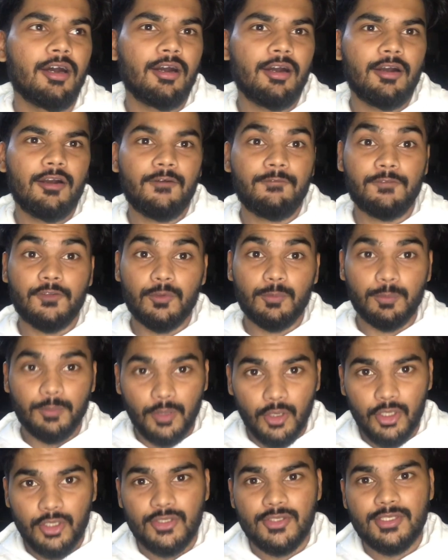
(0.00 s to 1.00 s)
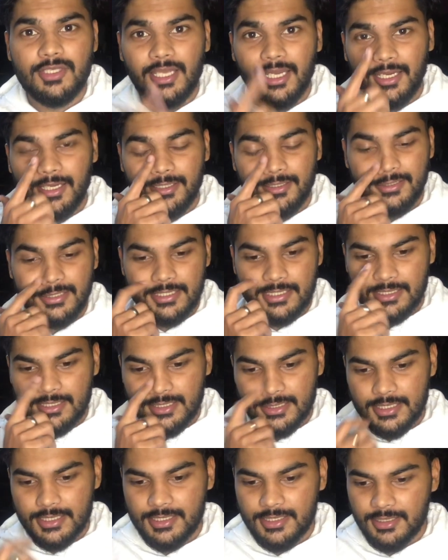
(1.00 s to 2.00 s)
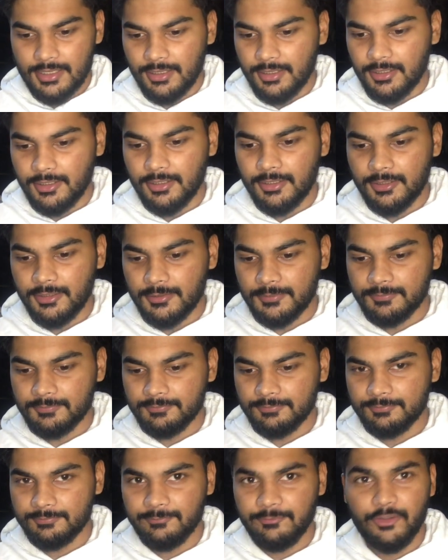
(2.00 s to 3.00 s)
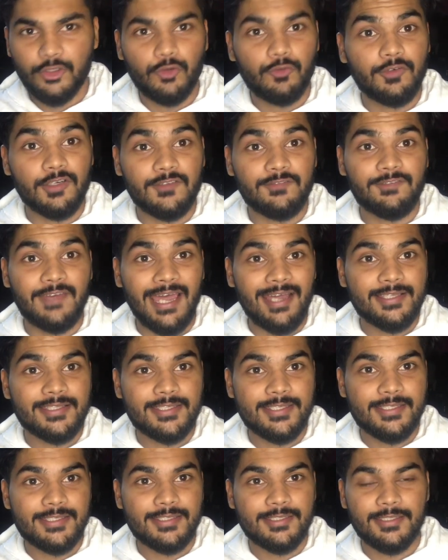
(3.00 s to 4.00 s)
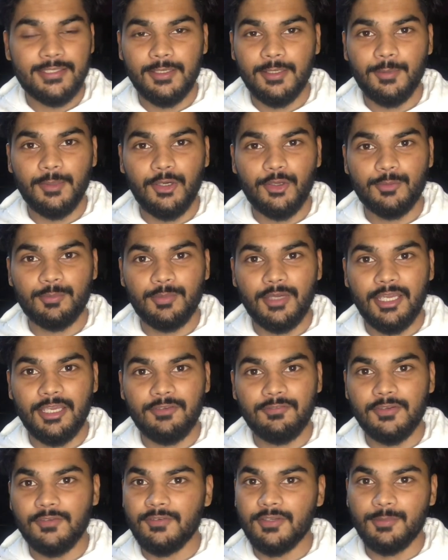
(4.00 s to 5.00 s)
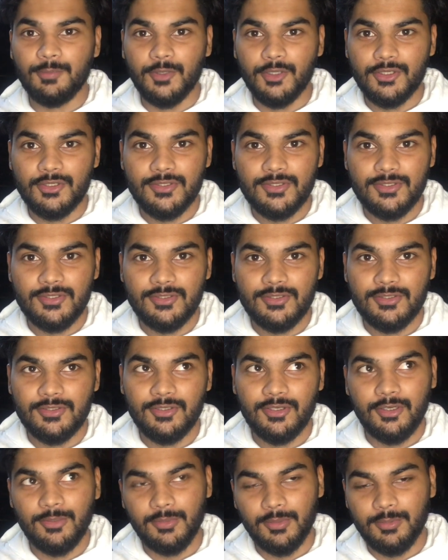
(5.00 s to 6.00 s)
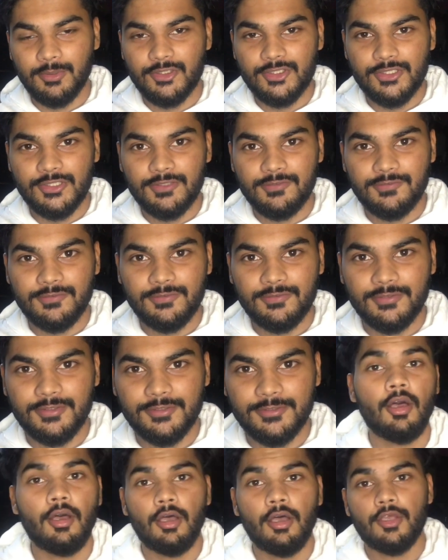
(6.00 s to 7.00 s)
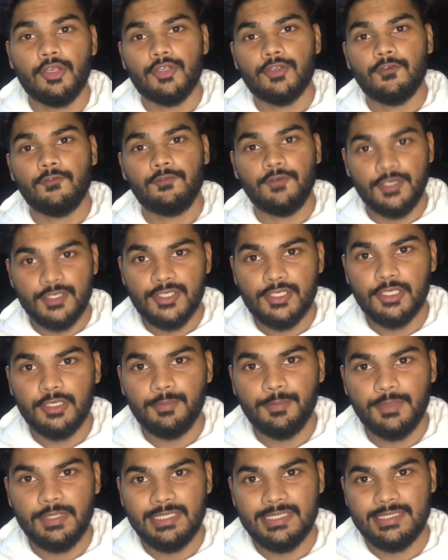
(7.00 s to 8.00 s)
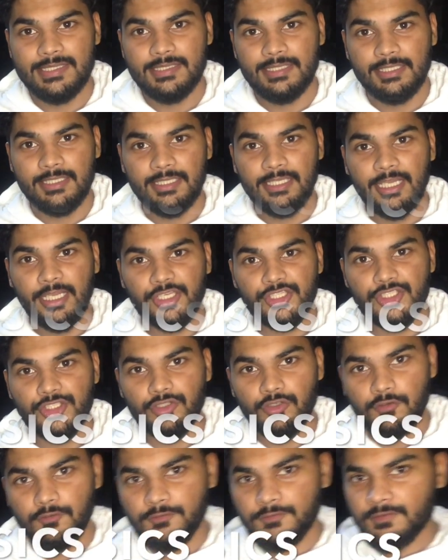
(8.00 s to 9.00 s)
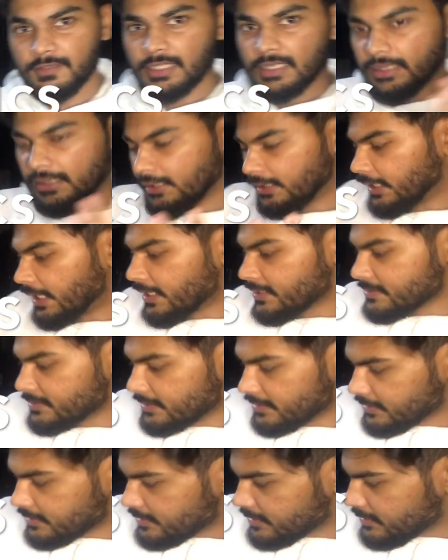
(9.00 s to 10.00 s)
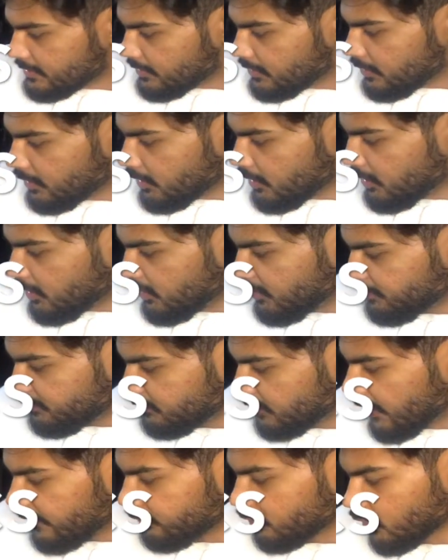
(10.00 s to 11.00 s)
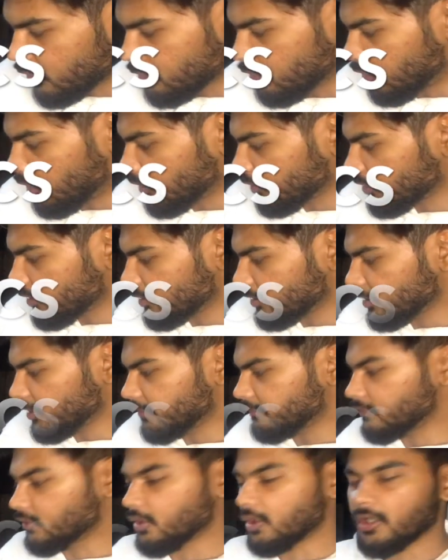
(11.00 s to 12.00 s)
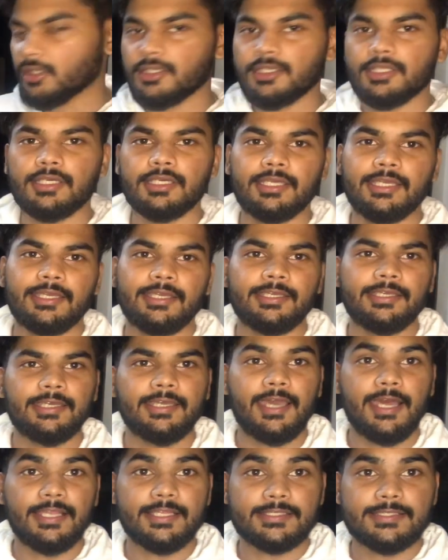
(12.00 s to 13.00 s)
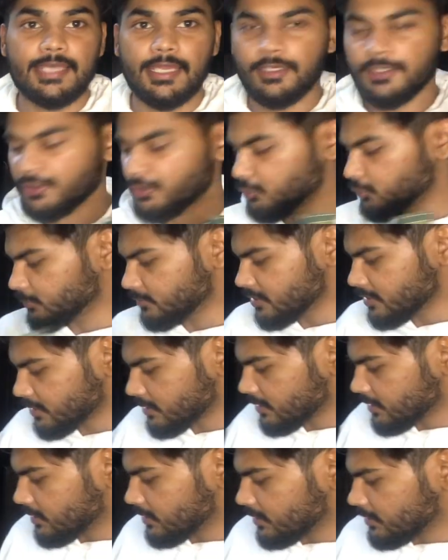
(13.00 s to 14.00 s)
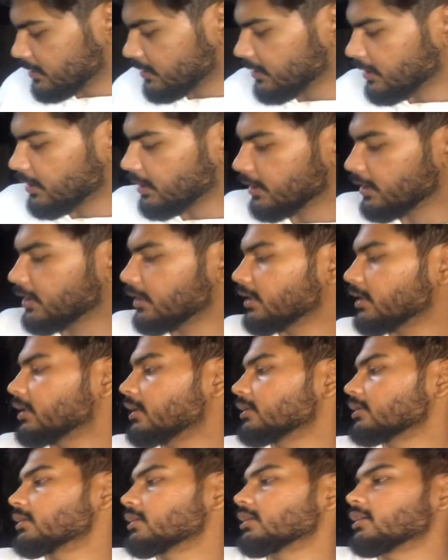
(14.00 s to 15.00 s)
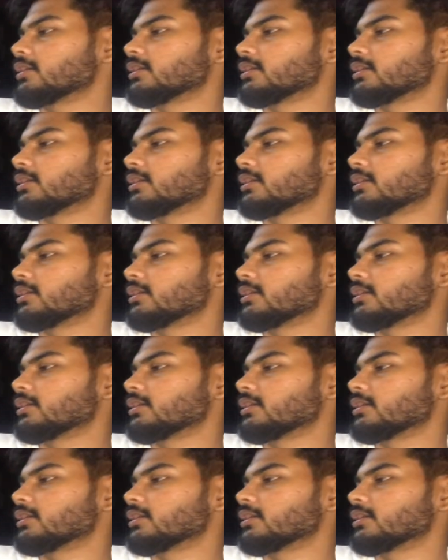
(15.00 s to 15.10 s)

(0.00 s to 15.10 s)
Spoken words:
a few books and discuss a few fun facts about my favorite books on my bookshelf. First up is the collection of classics. I've got a lot. I've got Alexander Dumas and